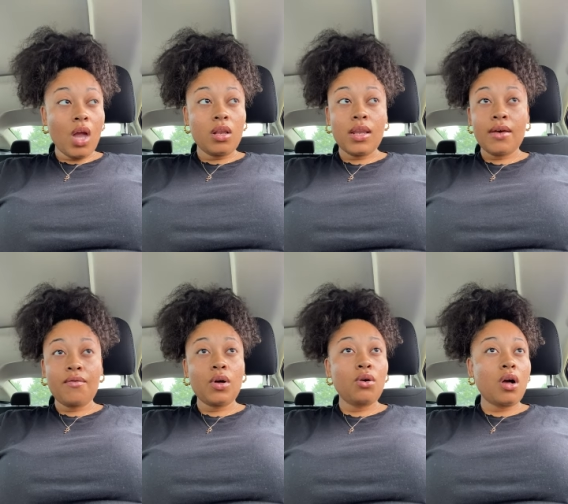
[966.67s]
that
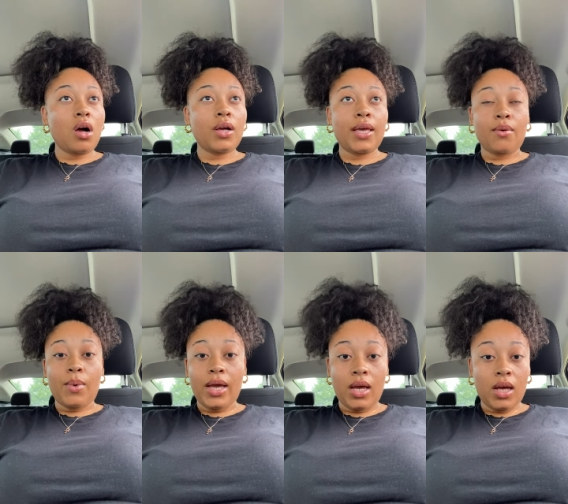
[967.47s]
phone call can
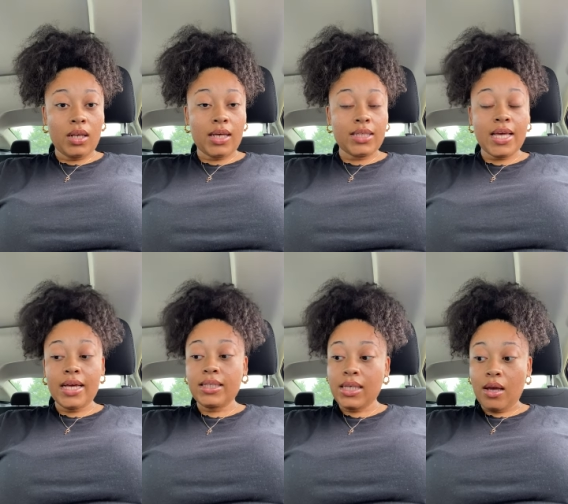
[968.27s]
wait that
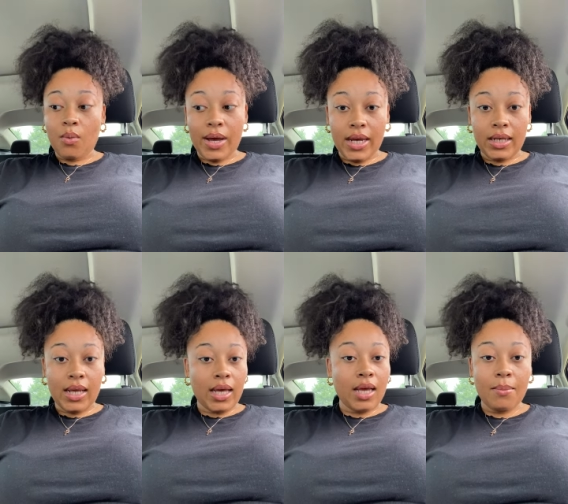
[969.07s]
text can wait
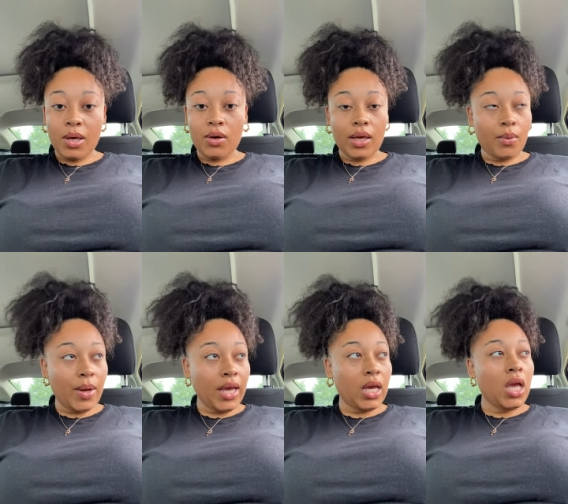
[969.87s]
that email can
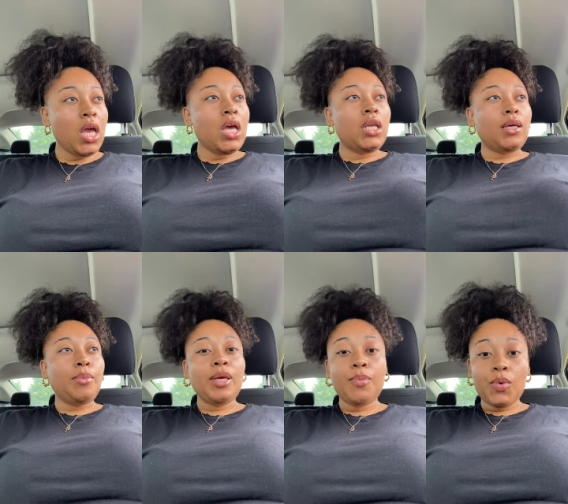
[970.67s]
wait them
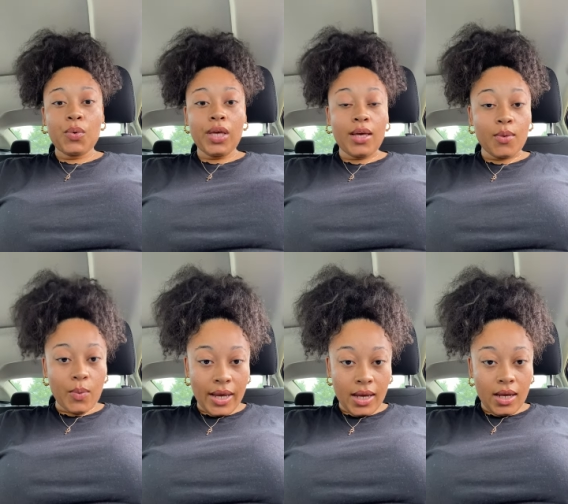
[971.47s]
people can
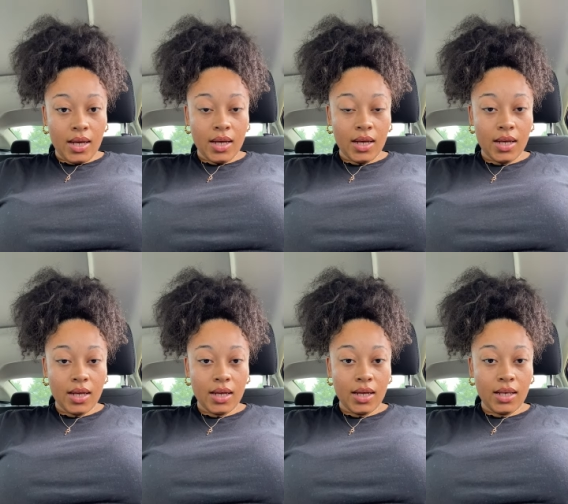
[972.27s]
wait
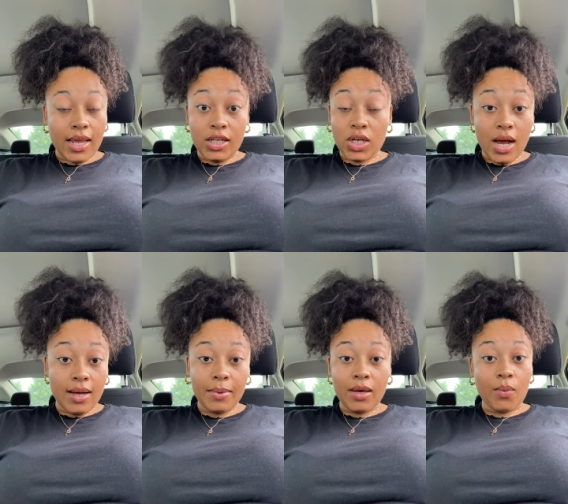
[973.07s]
that
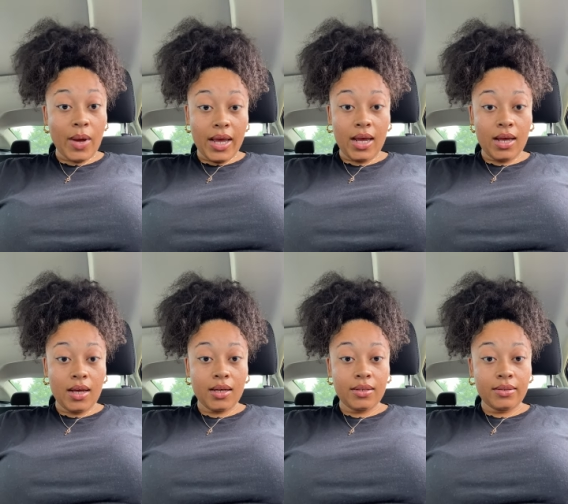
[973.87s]
job can wait
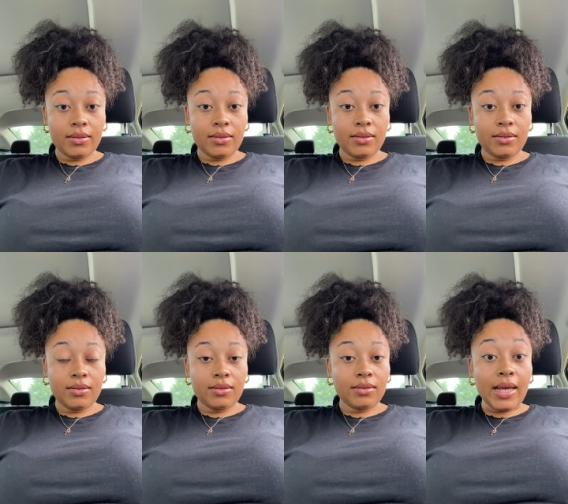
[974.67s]

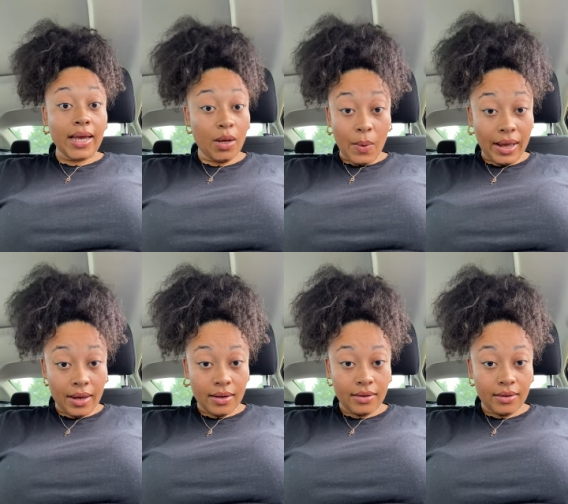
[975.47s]
they can wait